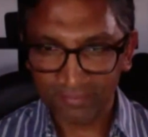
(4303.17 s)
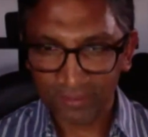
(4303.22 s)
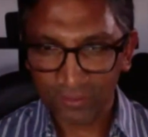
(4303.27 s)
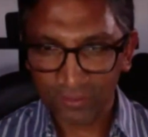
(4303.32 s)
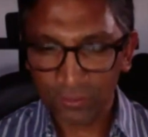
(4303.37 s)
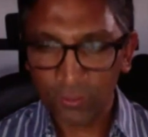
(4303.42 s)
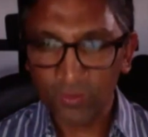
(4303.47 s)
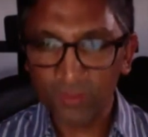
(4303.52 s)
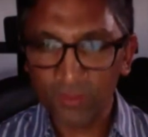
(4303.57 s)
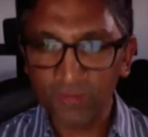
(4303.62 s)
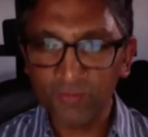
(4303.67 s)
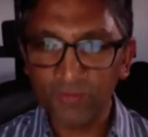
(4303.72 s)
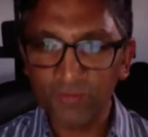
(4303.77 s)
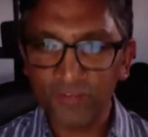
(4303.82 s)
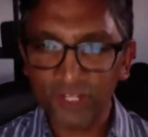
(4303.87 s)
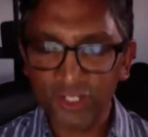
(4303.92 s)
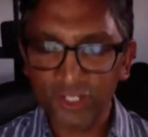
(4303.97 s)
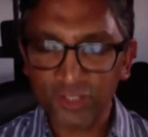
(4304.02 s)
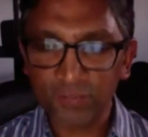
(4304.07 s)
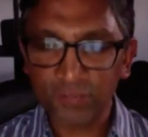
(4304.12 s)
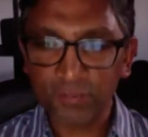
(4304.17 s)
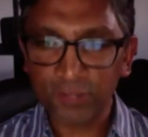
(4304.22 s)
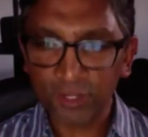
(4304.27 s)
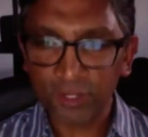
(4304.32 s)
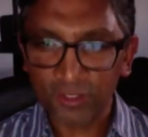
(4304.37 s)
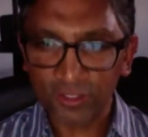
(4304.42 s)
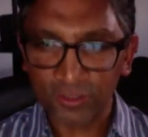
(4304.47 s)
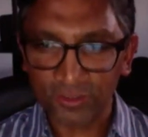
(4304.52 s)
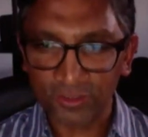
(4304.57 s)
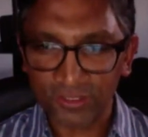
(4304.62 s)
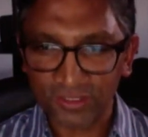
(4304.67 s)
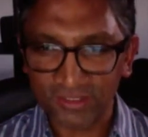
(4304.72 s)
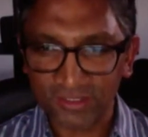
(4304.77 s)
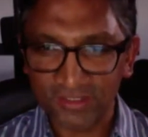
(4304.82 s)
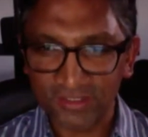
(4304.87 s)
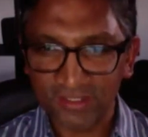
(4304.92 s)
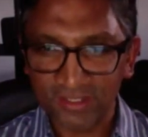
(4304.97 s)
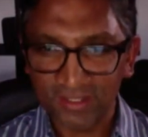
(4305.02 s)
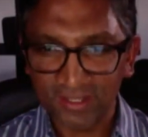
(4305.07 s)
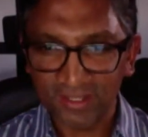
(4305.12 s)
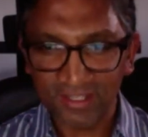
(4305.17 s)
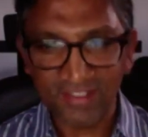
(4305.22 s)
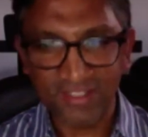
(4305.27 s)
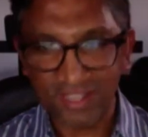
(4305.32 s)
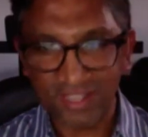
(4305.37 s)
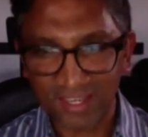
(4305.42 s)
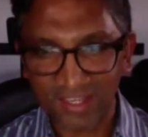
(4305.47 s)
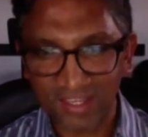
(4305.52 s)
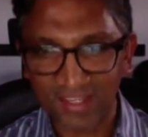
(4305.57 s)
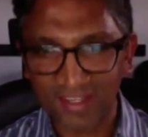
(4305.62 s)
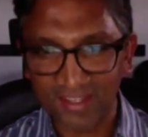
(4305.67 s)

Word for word: All yeah. the fresh produce is there.